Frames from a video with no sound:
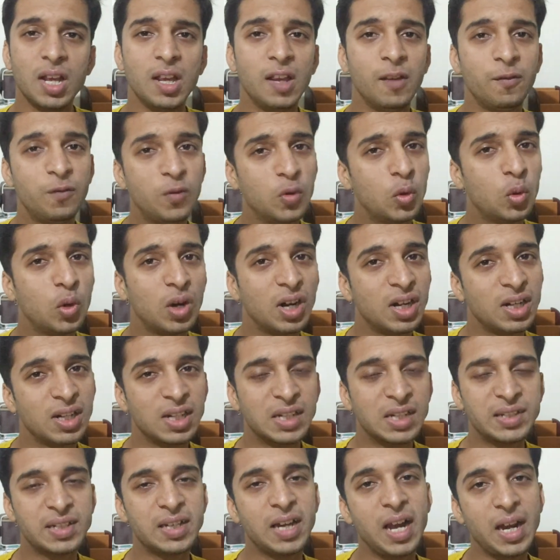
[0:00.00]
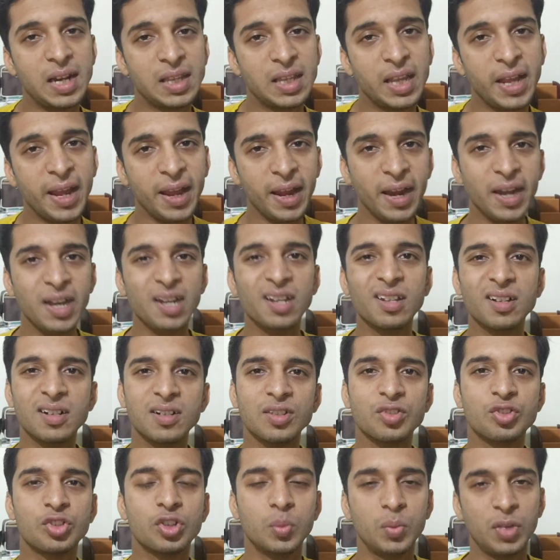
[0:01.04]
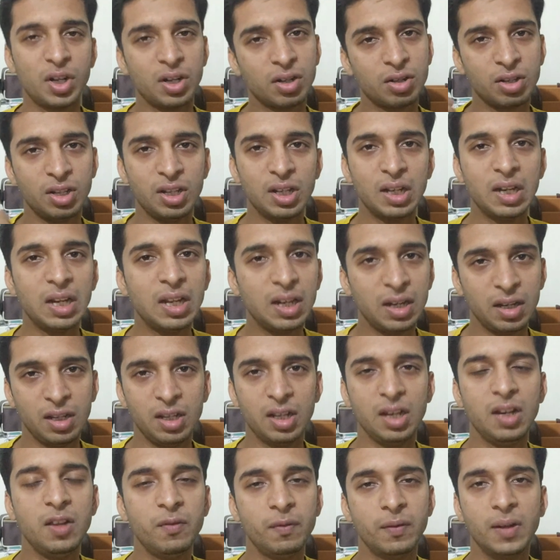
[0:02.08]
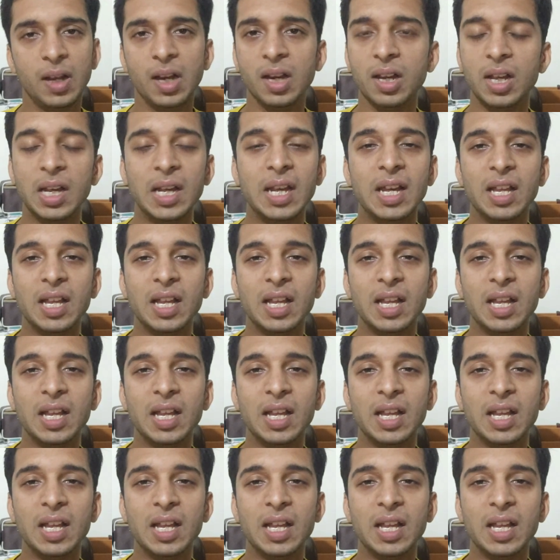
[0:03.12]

If you understand the end customer really, really well,